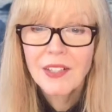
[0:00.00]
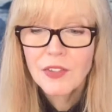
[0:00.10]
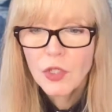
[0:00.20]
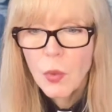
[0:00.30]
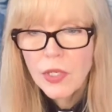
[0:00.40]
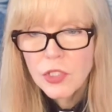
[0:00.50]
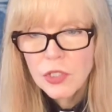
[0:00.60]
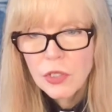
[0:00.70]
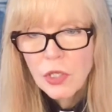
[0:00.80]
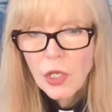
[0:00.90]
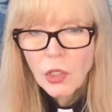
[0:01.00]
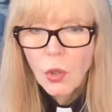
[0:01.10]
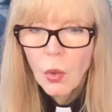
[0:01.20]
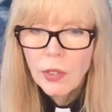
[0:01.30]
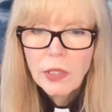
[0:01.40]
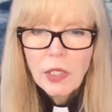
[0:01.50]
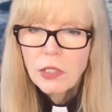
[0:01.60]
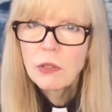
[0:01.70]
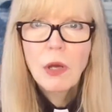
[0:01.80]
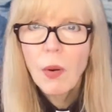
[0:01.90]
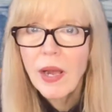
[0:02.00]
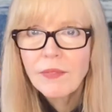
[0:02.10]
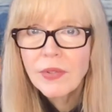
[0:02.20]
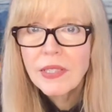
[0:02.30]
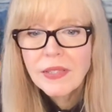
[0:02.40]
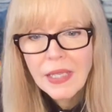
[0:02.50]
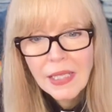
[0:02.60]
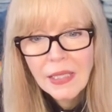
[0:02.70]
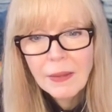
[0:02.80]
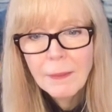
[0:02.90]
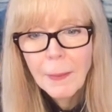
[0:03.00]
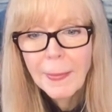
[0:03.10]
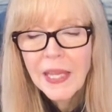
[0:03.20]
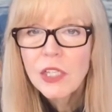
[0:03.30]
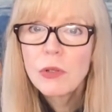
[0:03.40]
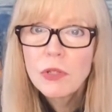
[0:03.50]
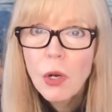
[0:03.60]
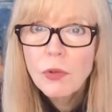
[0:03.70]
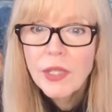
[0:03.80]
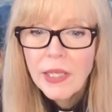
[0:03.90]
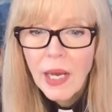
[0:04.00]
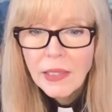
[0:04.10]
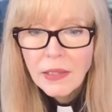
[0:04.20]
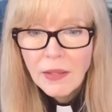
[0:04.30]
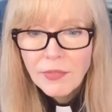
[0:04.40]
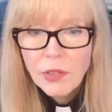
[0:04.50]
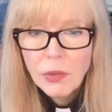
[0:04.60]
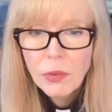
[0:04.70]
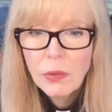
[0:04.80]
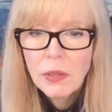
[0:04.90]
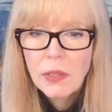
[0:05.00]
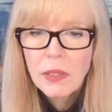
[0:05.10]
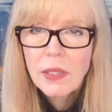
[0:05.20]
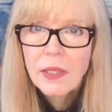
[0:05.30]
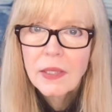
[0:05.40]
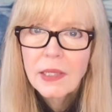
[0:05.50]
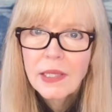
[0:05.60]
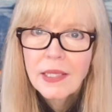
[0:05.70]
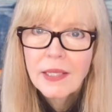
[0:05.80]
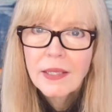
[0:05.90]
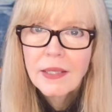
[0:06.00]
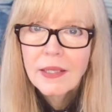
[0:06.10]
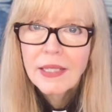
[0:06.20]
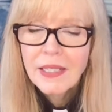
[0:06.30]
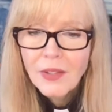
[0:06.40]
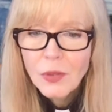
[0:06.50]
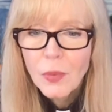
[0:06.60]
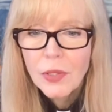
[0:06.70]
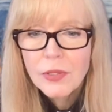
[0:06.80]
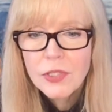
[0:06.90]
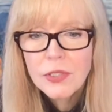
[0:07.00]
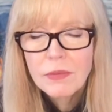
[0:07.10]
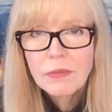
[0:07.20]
to the question, Lord, you know everything. You know that I love you. In other words,